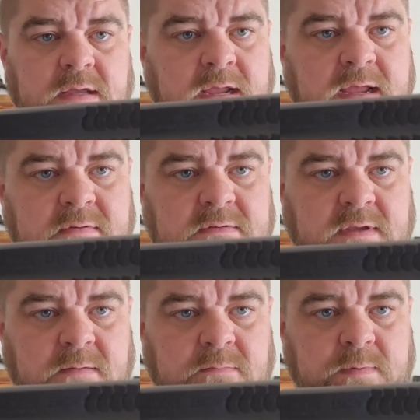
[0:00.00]
I have it
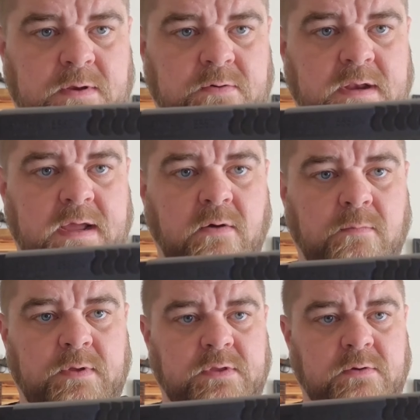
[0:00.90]
timed better now,
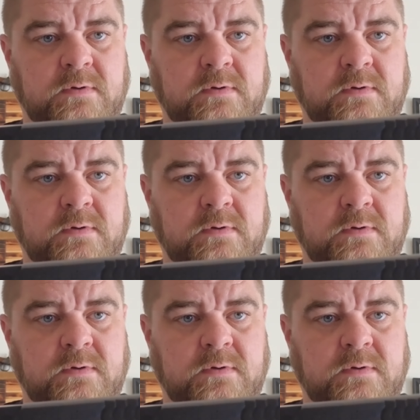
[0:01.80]
but there